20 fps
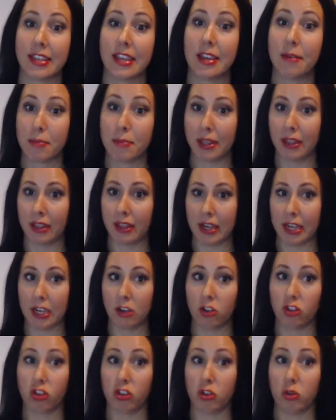the
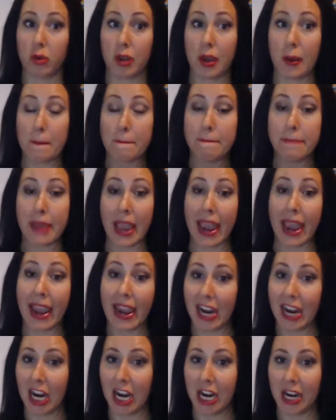ability to
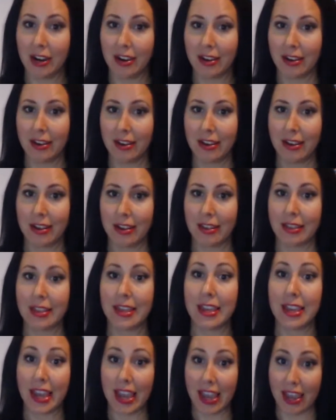compare
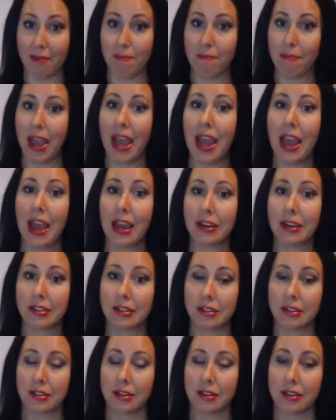the
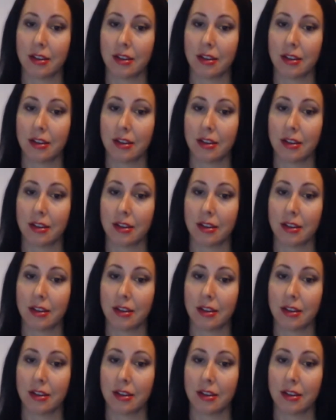impact